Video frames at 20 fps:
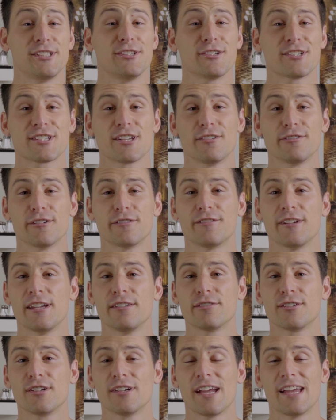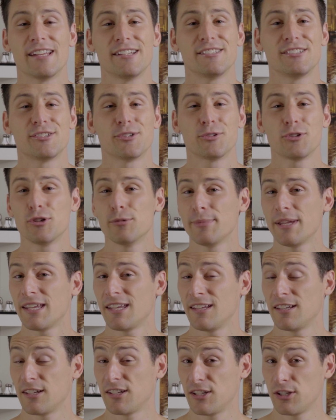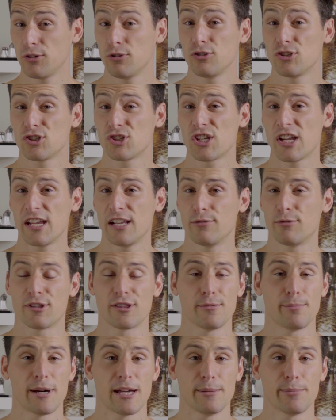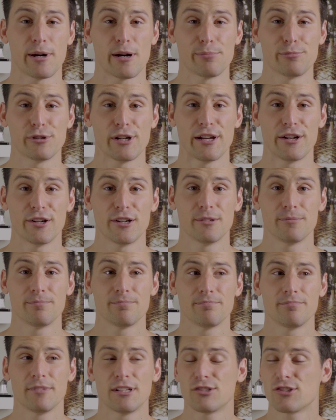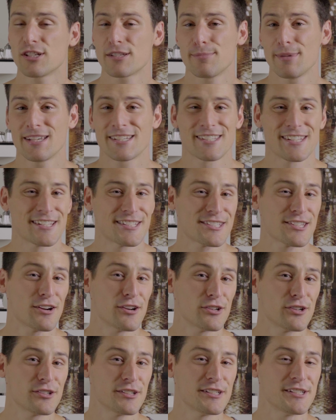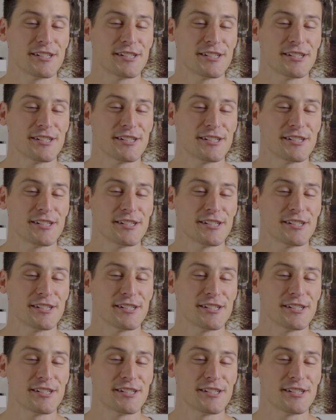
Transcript: do yourself a favor and don't go making a huge chain with the pipe operator. It just makes things harder to